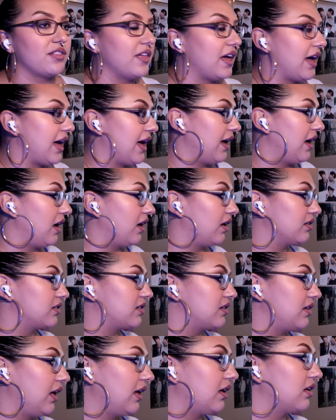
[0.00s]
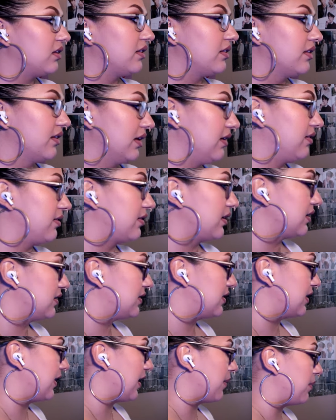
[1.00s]
that i'll take a listen
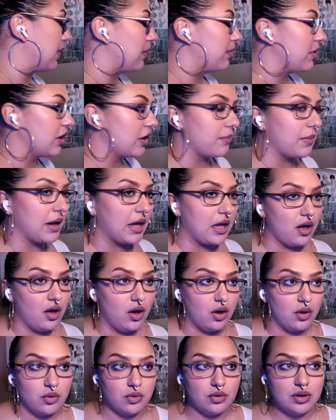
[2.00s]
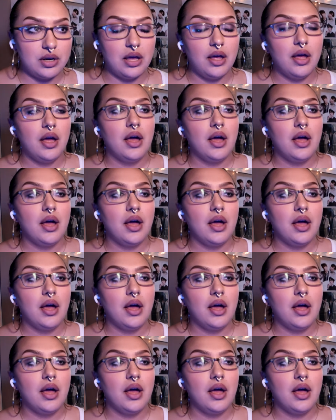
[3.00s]
to that maybe on my own